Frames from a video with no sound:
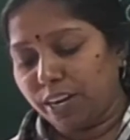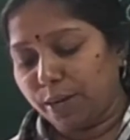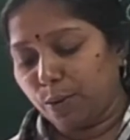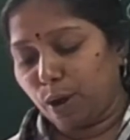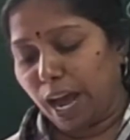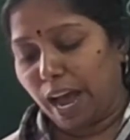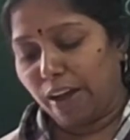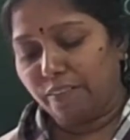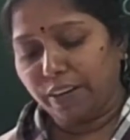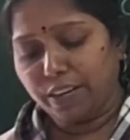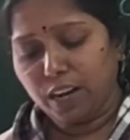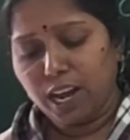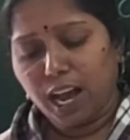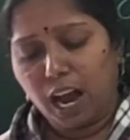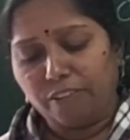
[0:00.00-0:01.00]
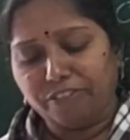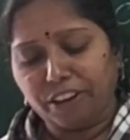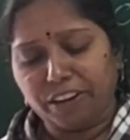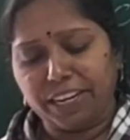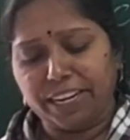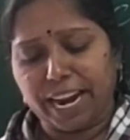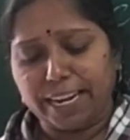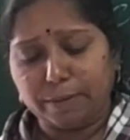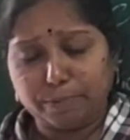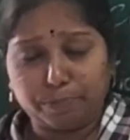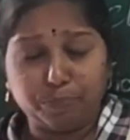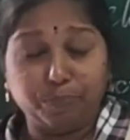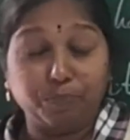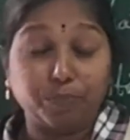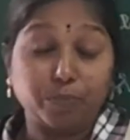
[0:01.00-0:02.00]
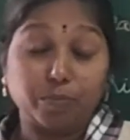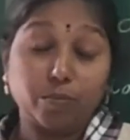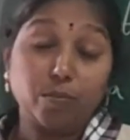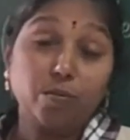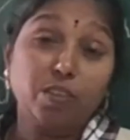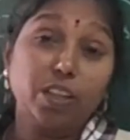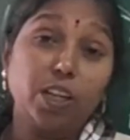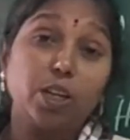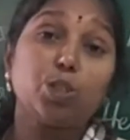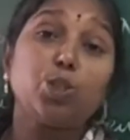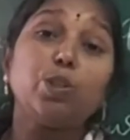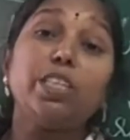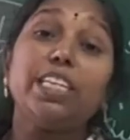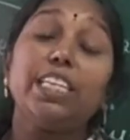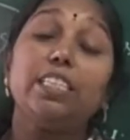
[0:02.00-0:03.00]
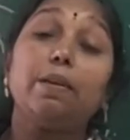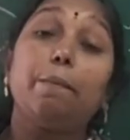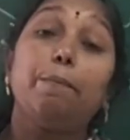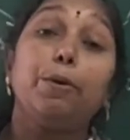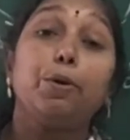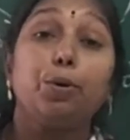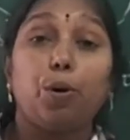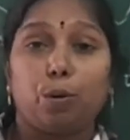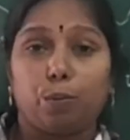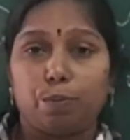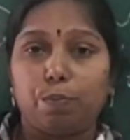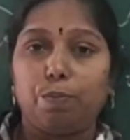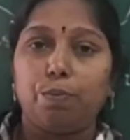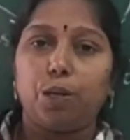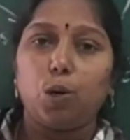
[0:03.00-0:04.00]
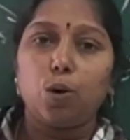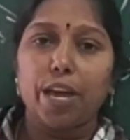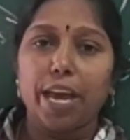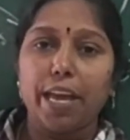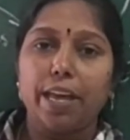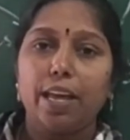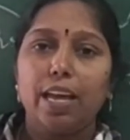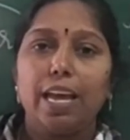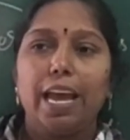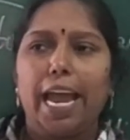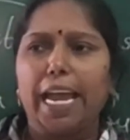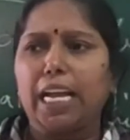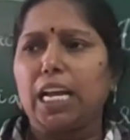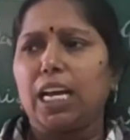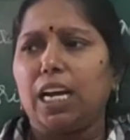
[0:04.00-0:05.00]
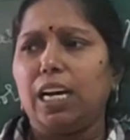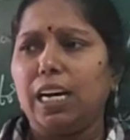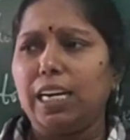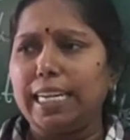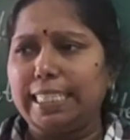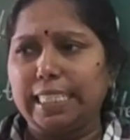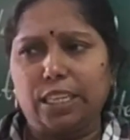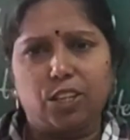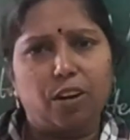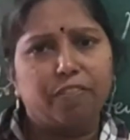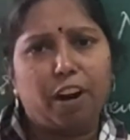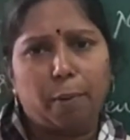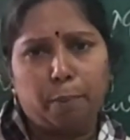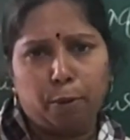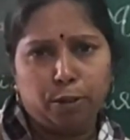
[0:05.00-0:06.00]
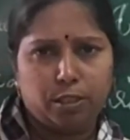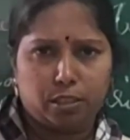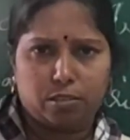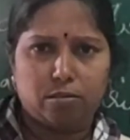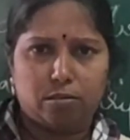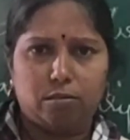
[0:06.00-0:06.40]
wanted to have it after he died. So there is a bureau, okay? A set of cupboards.